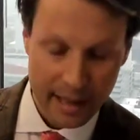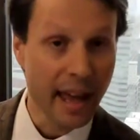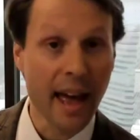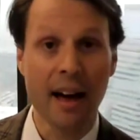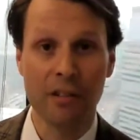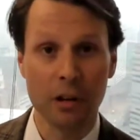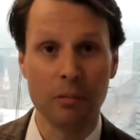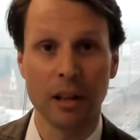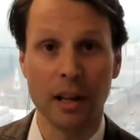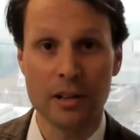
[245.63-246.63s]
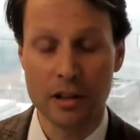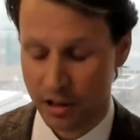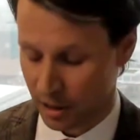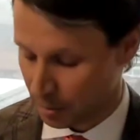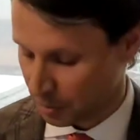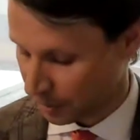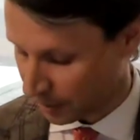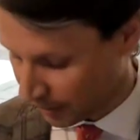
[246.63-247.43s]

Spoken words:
they have good relationships with